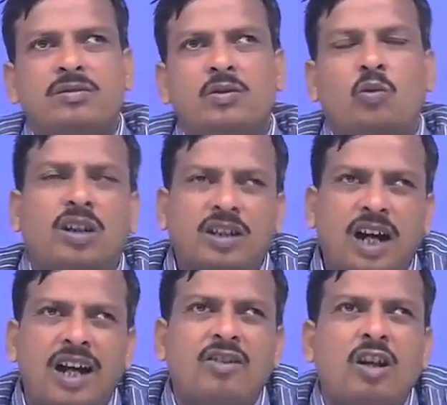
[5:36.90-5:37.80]
What
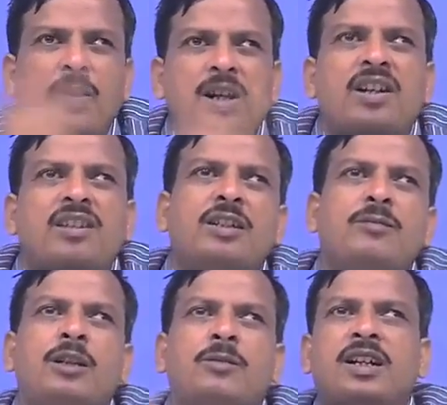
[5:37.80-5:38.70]
kinds of industry
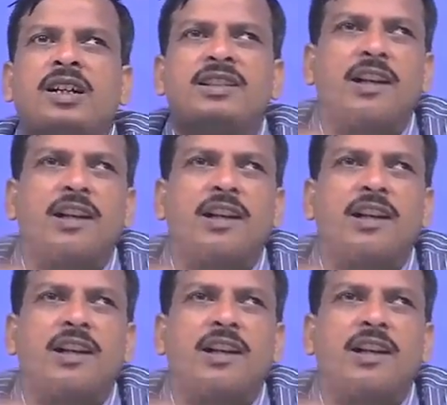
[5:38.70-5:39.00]
feedback is